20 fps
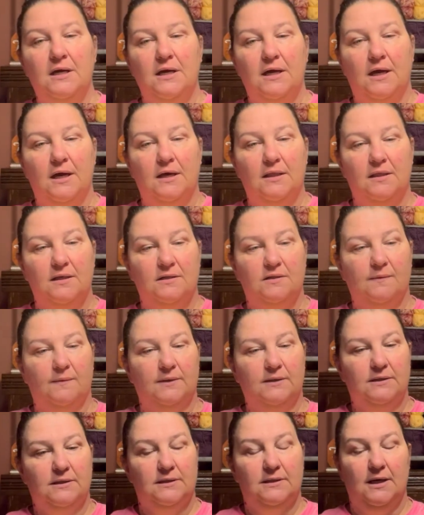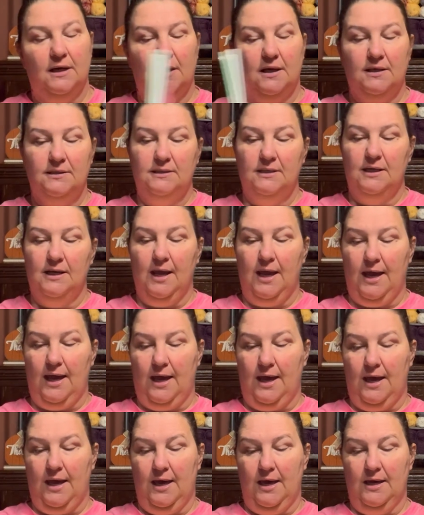And this one says it
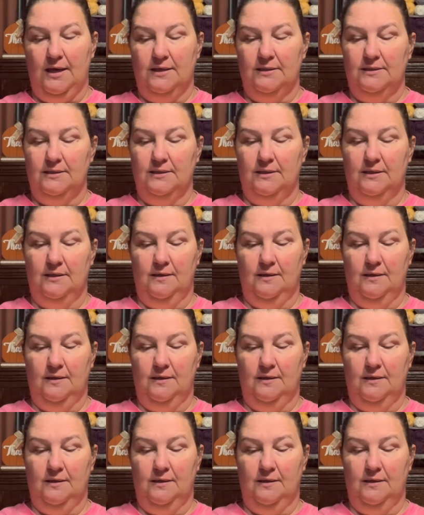has